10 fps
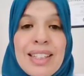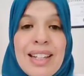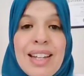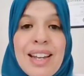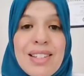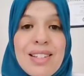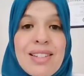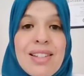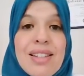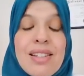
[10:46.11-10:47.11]
I guess
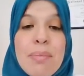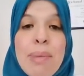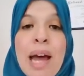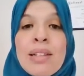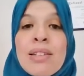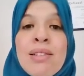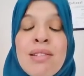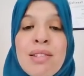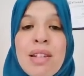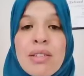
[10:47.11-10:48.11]
it's a
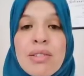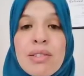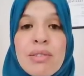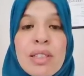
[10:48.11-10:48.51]
balance that